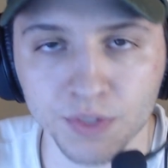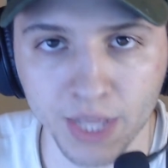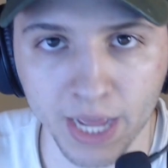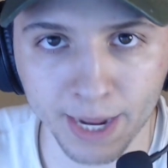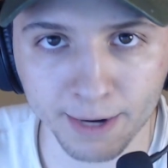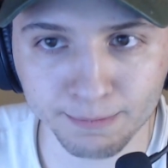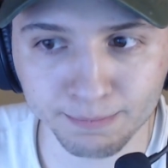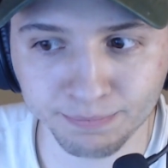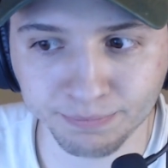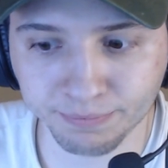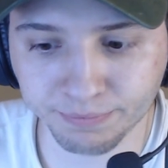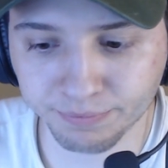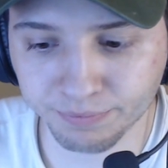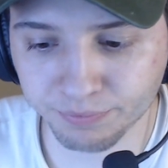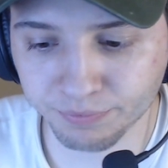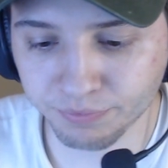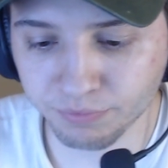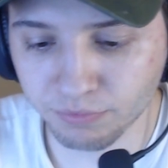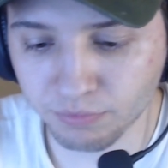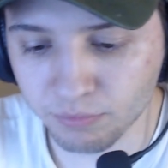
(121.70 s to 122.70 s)
that.
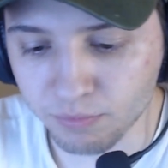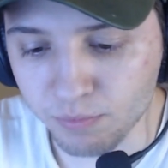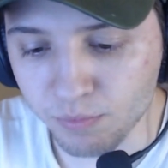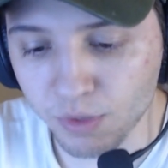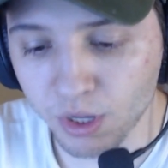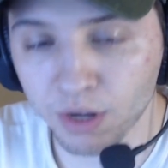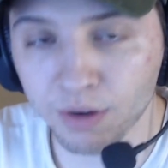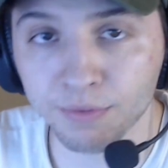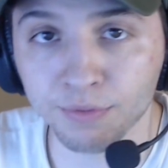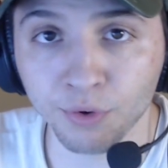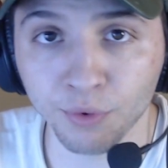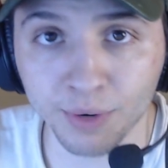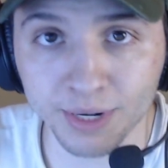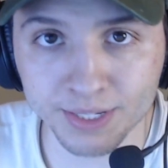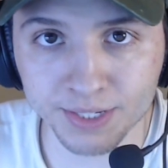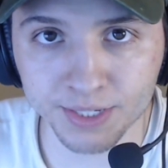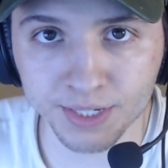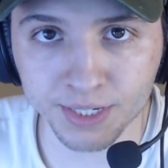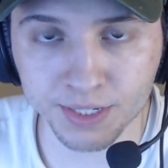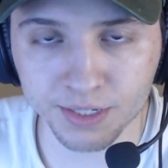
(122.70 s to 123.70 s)
For
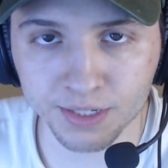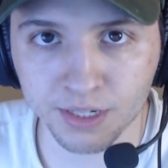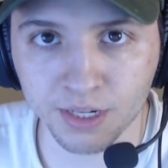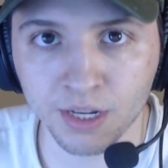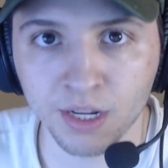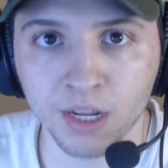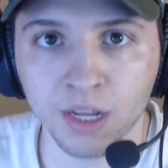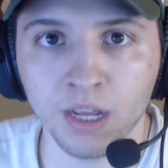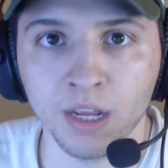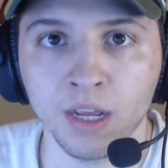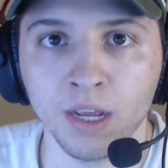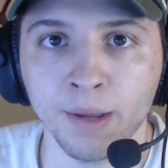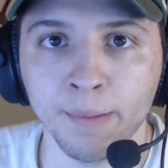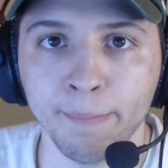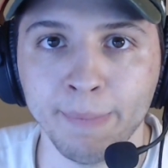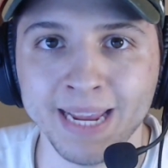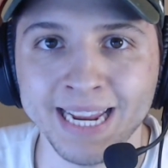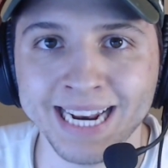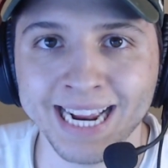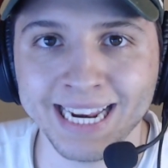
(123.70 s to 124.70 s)
instance,
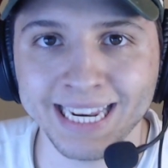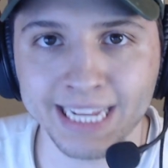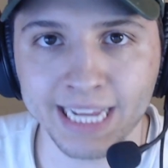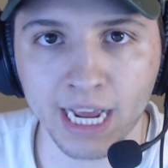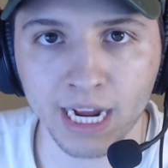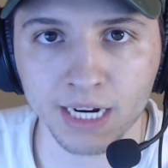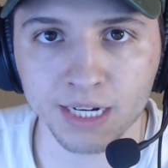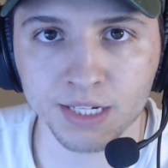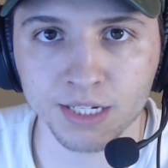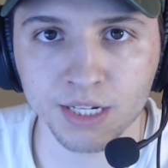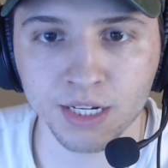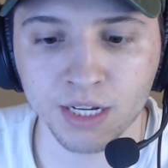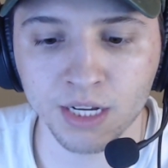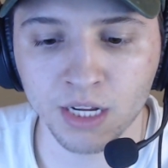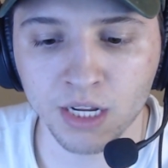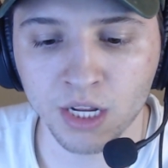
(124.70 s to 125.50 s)
P90X.